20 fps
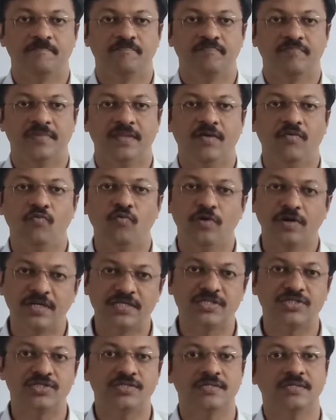Now what
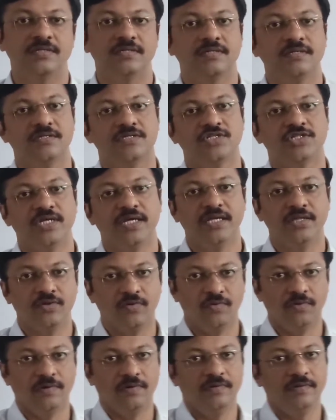is chain
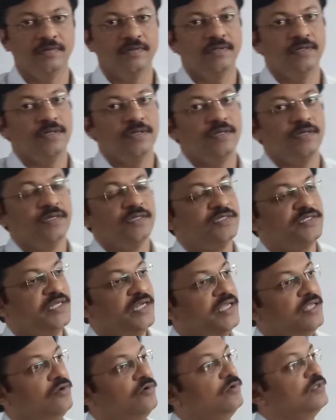rule?
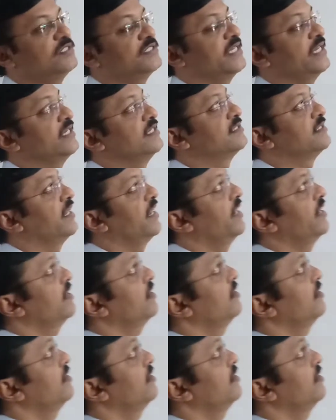Chain rule says that